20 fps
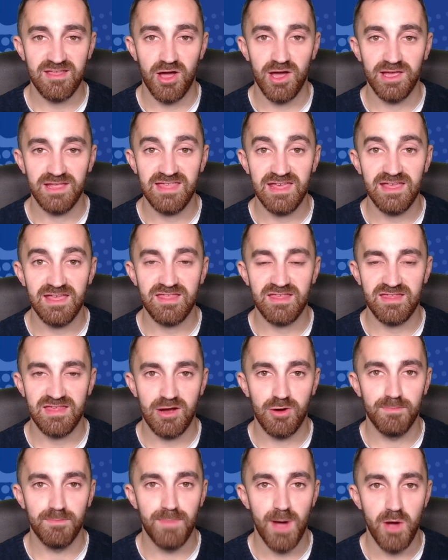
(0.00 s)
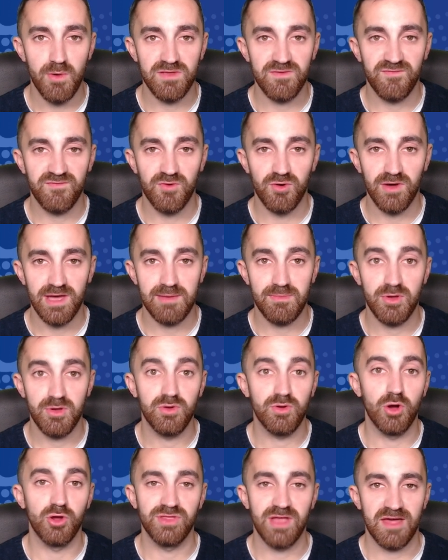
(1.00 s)
I did sell Bowen for him, who
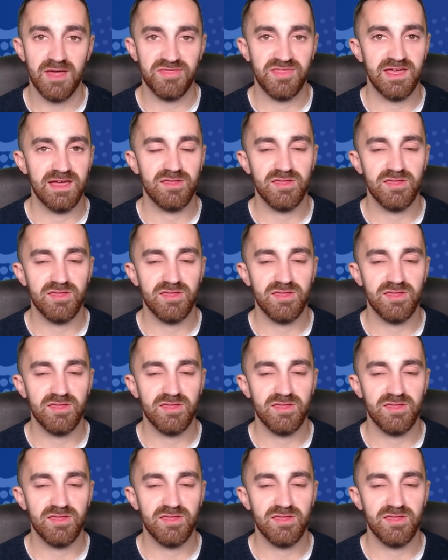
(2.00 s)
got nothing.